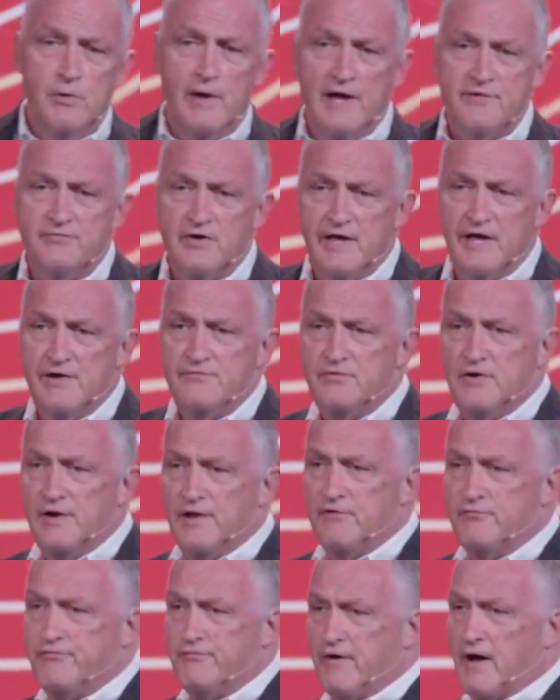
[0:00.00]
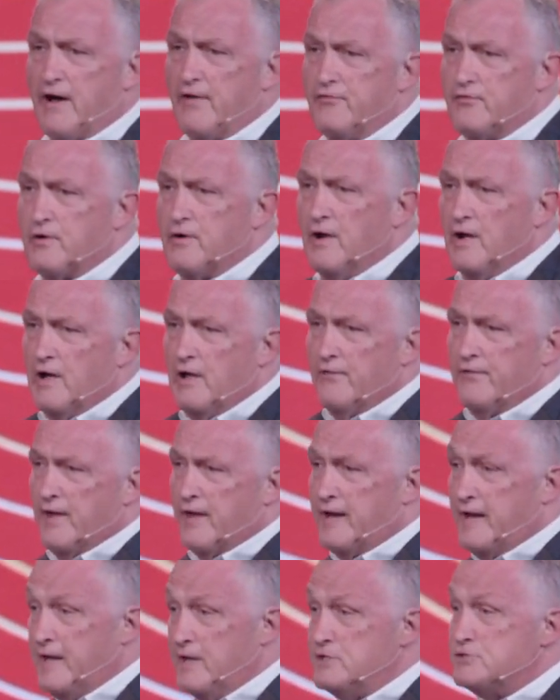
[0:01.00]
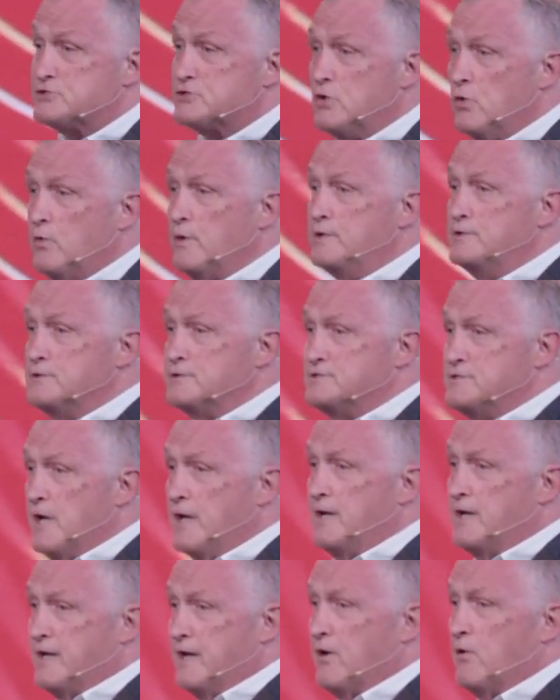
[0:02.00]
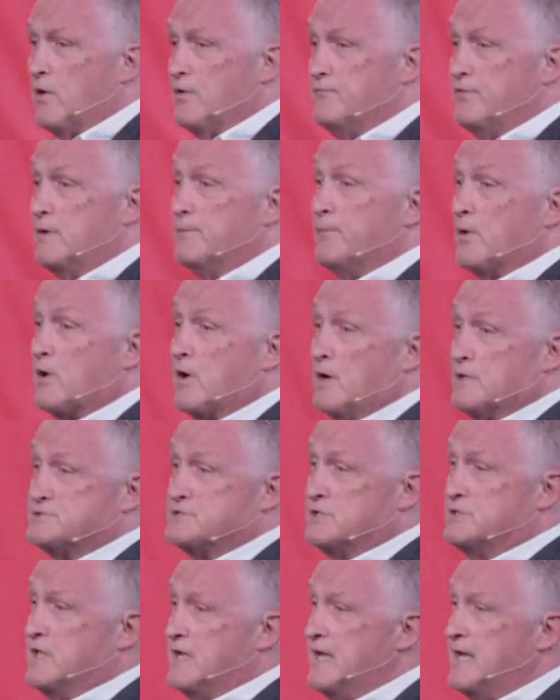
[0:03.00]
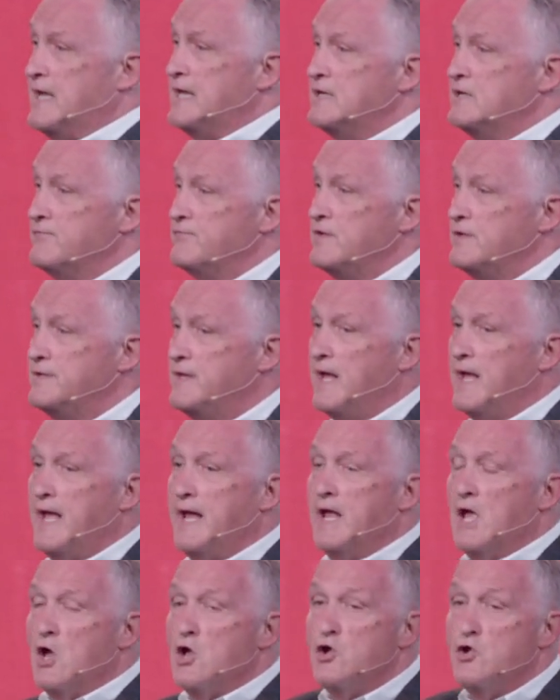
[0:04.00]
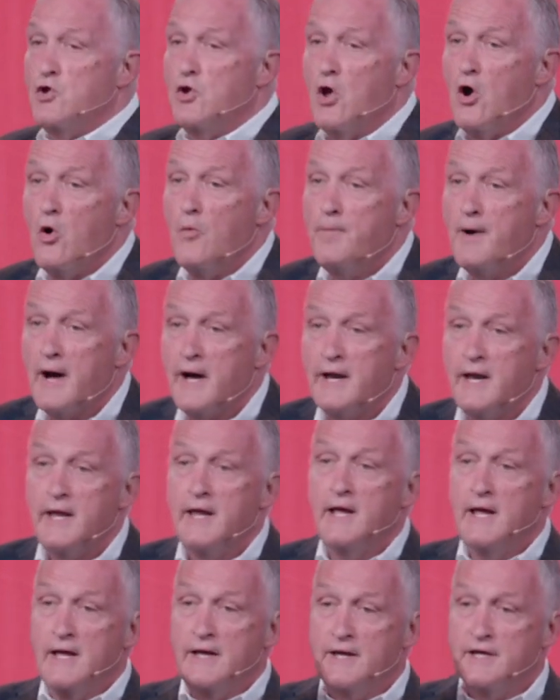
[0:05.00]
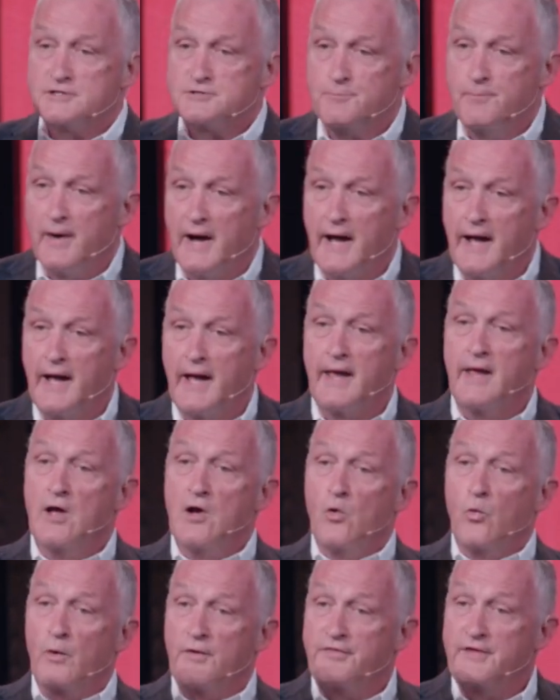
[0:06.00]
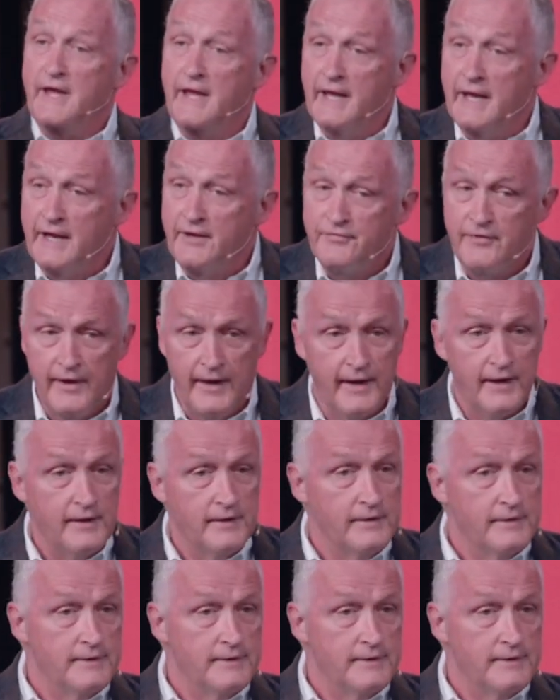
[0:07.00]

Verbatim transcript: you have a heavenly Father that is going to take care of it because at the end of the day, nobody gets by with anything.